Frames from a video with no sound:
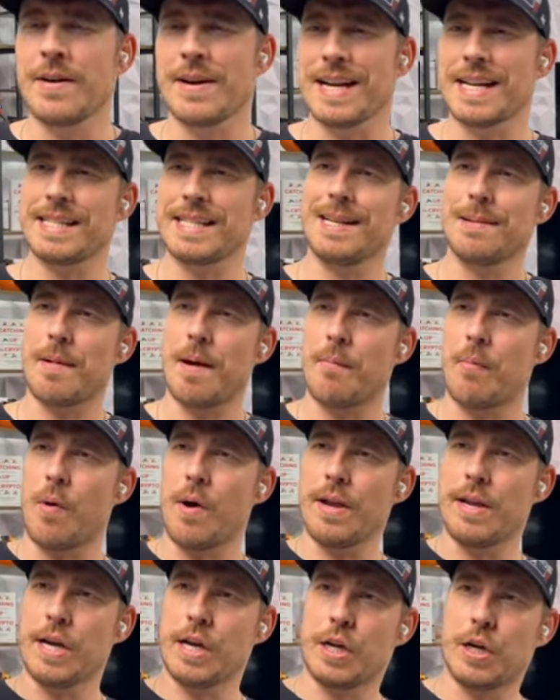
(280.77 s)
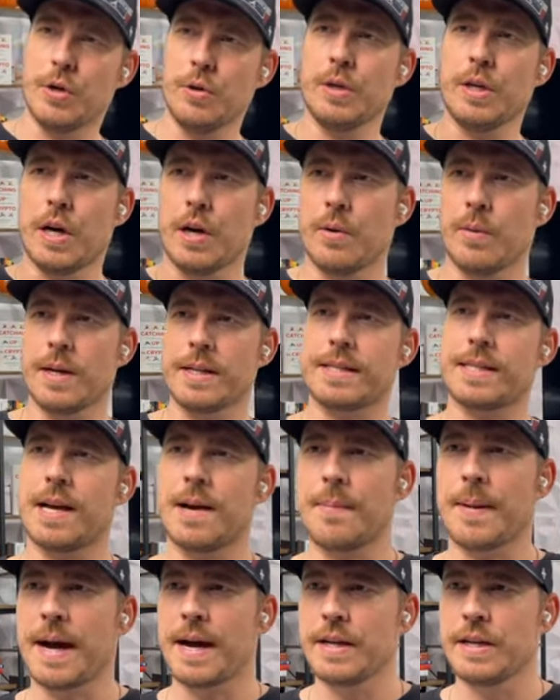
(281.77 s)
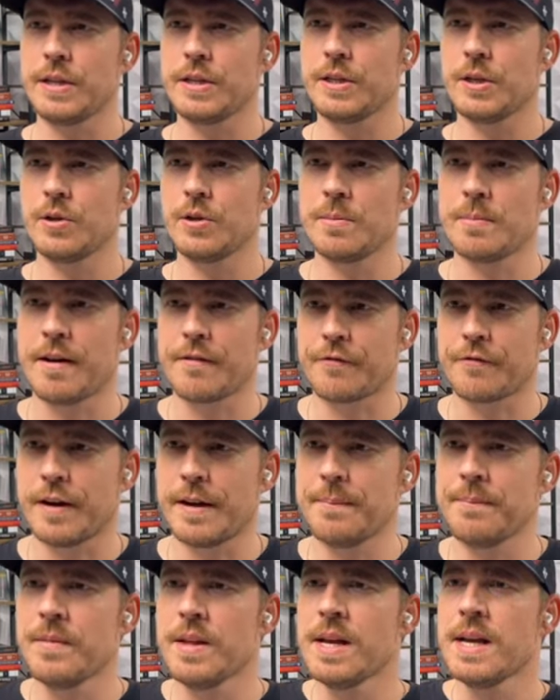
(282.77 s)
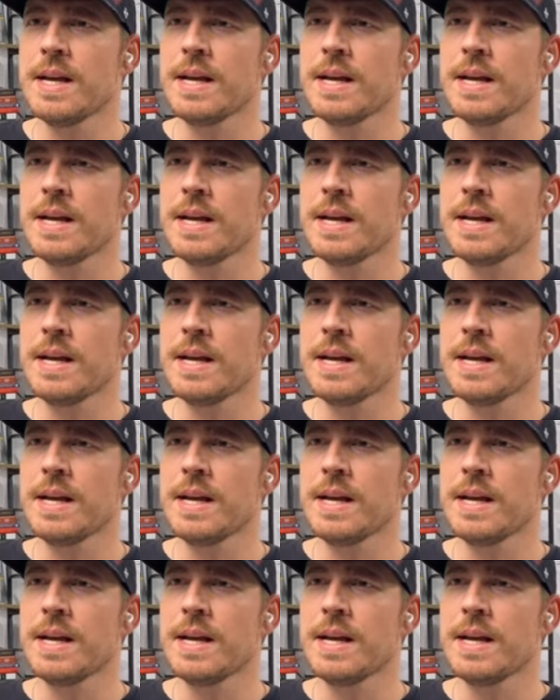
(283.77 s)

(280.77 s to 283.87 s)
And I see my boy Nakudo. What's up? How you doing, my friend?